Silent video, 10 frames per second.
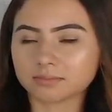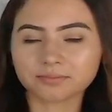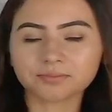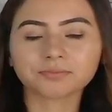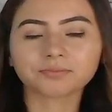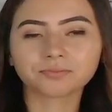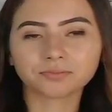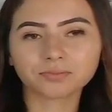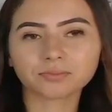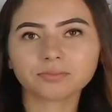
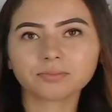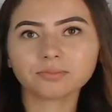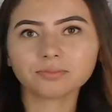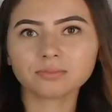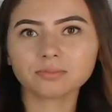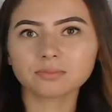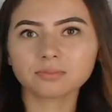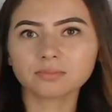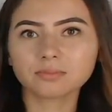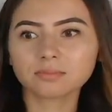
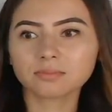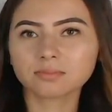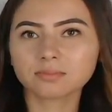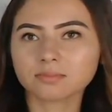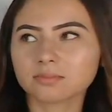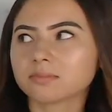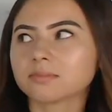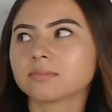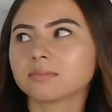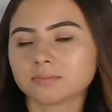
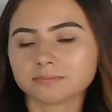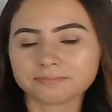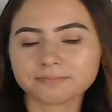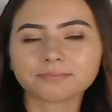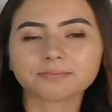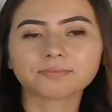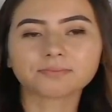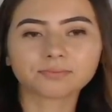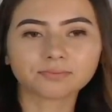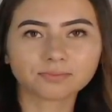
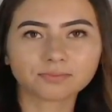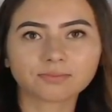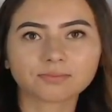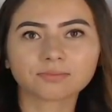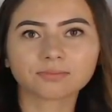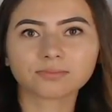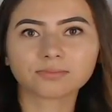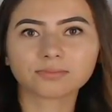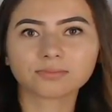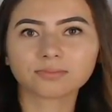
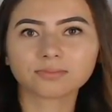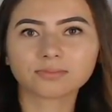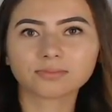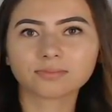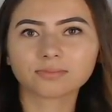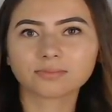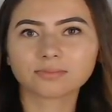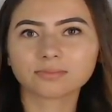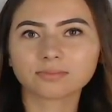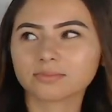
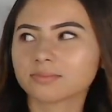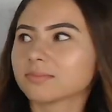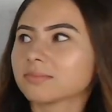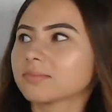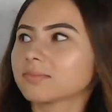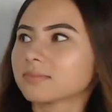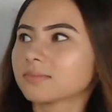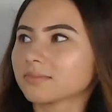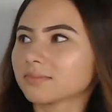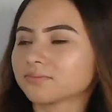
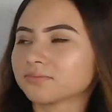(silent)